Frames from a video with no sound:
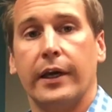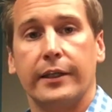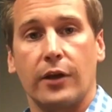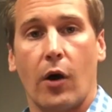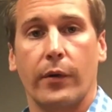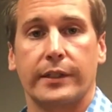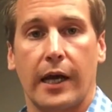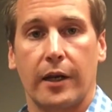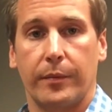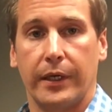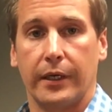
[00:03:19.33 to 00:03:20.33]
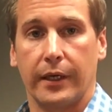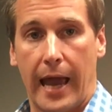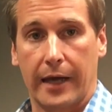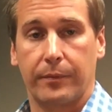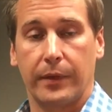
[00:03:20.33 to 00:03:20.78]
It's always got to be
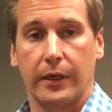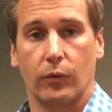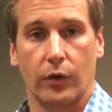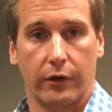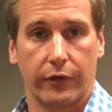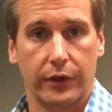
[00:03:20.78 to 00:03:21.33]
Acme whatever